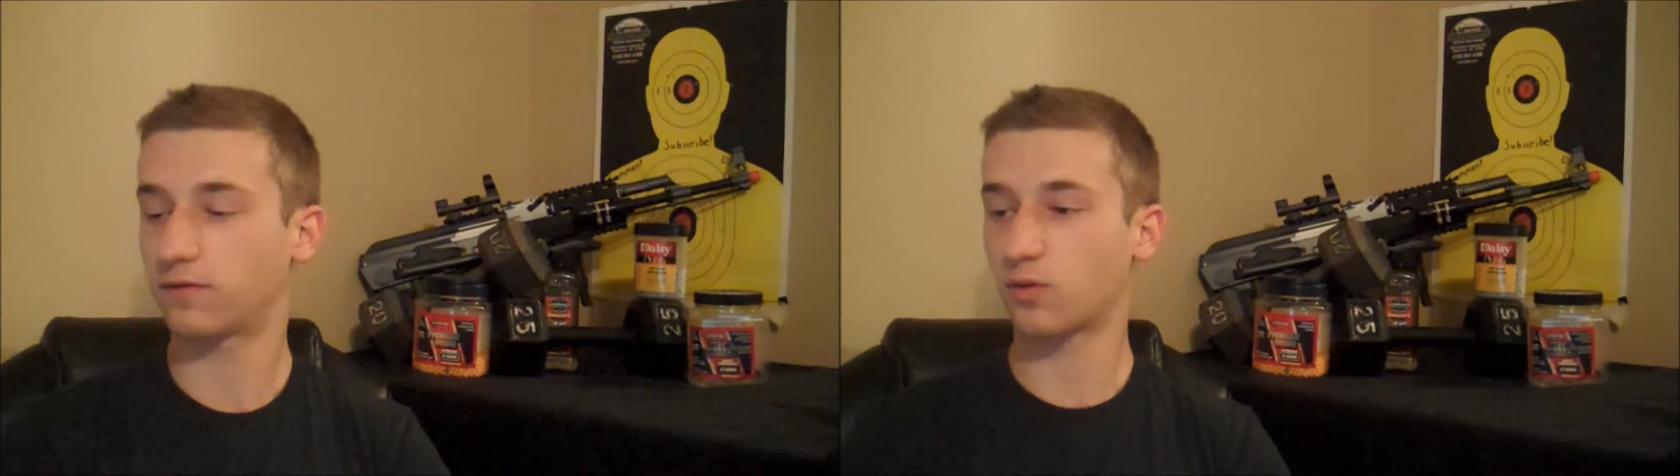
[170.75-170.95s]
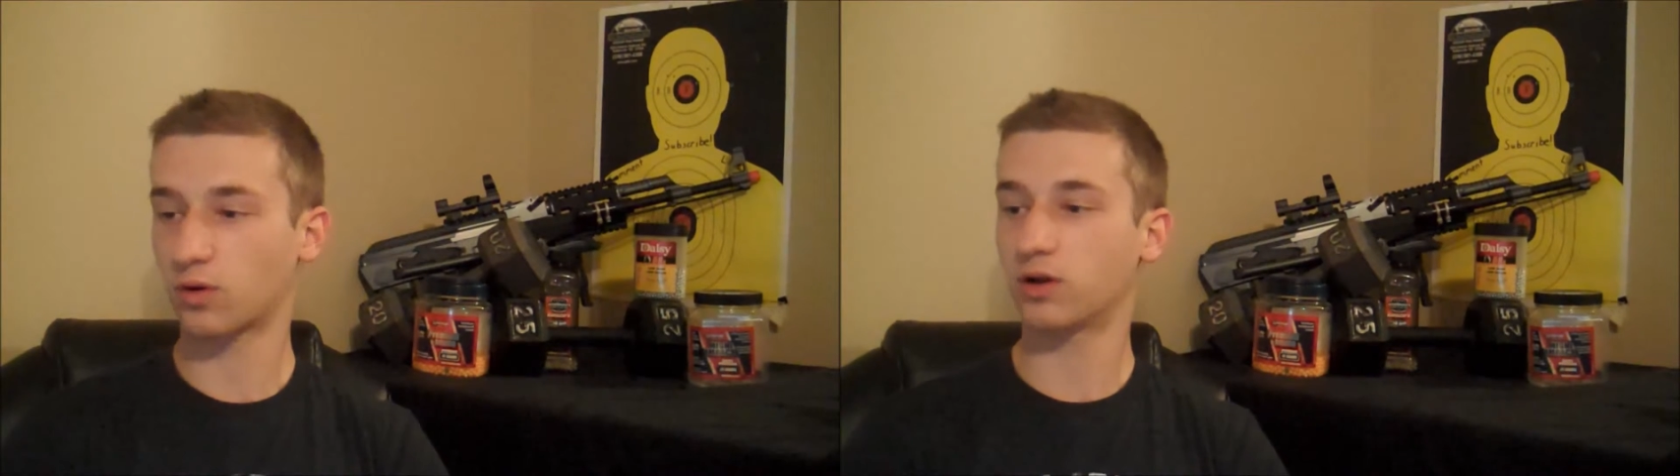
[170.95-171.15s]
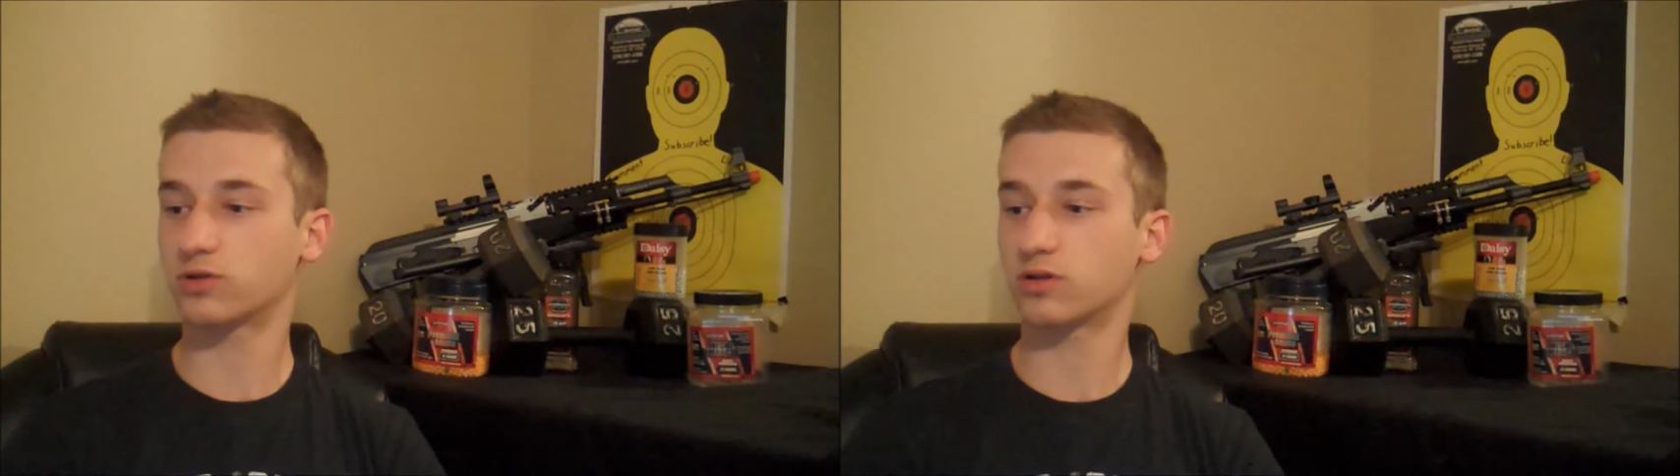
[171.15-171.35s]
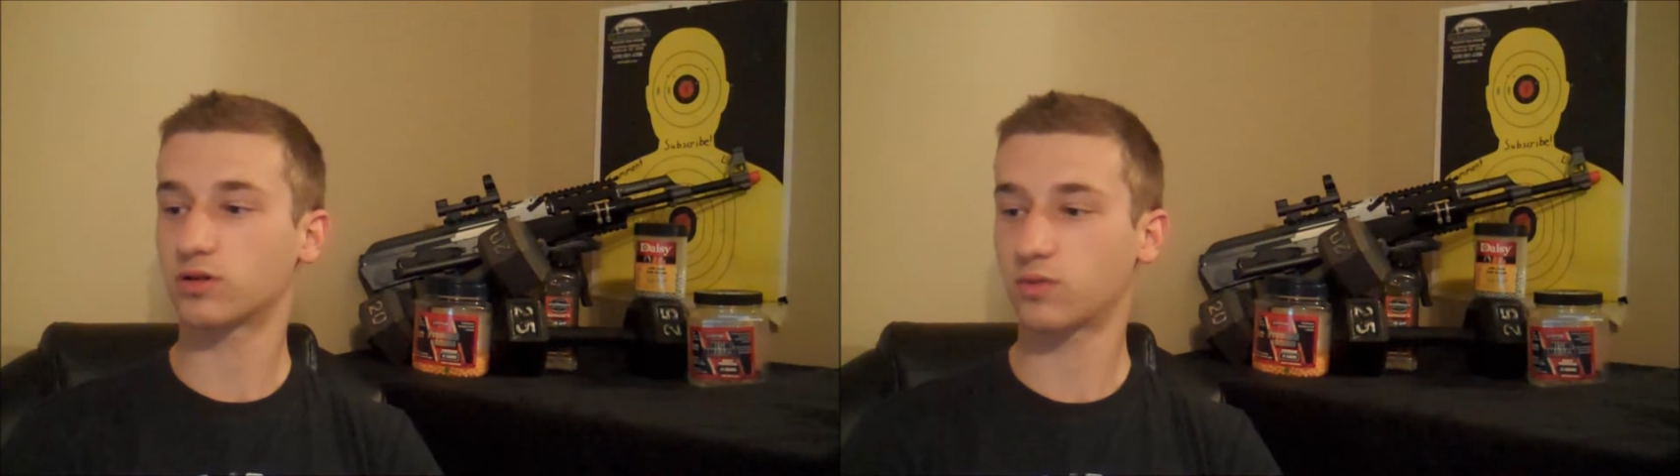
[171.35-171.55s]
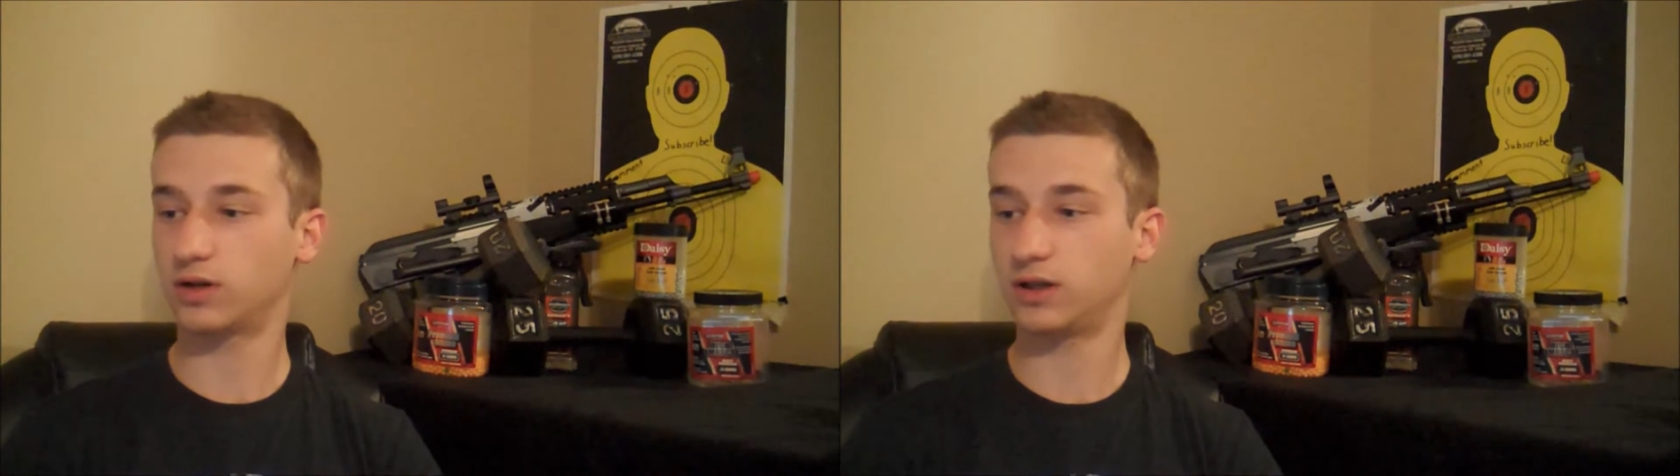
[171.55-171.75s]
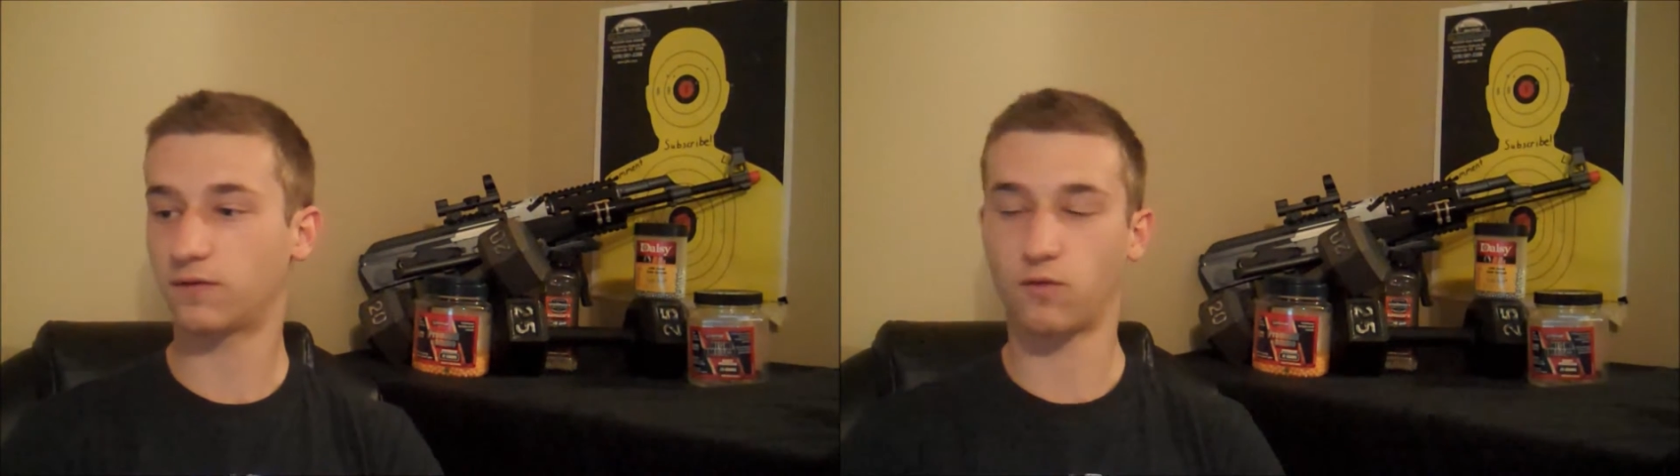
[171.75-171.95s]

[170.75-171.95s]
a 420 to